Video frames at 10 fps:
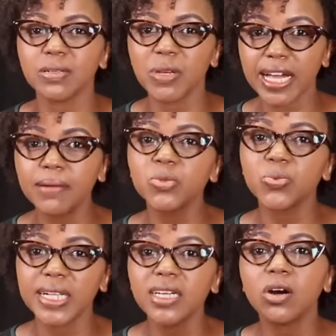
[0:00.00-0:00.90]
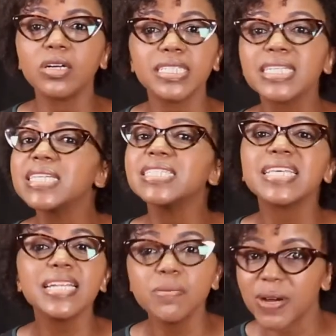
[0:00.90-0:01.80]
It becomes really hot and kills
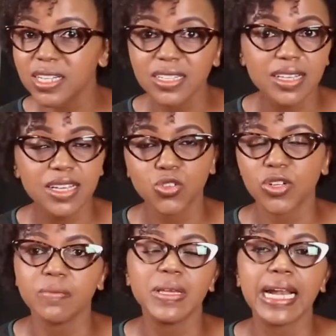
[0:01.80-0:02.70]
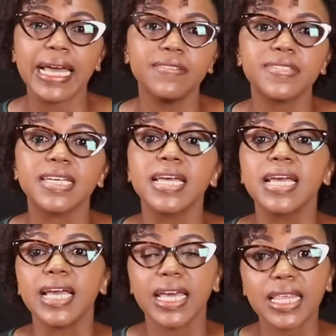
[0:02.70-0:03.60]
any bacteria that would have been left,
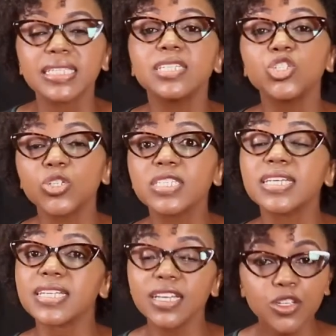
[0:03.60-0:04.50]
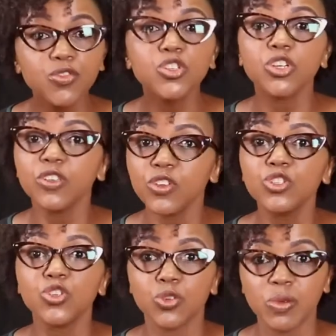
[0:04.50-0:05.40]
and that ensures that any food you're giving
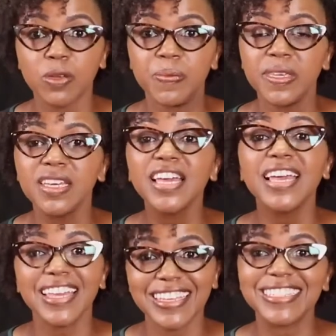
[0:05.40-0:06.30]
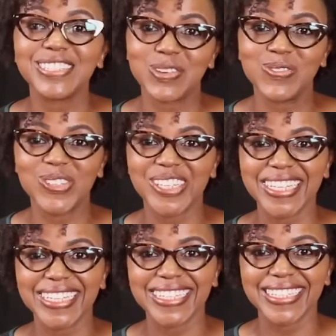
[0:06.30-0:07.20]
to your baby is safe to
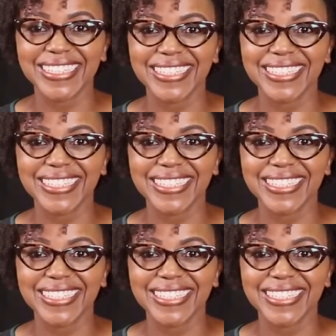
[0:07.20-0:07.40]
eat.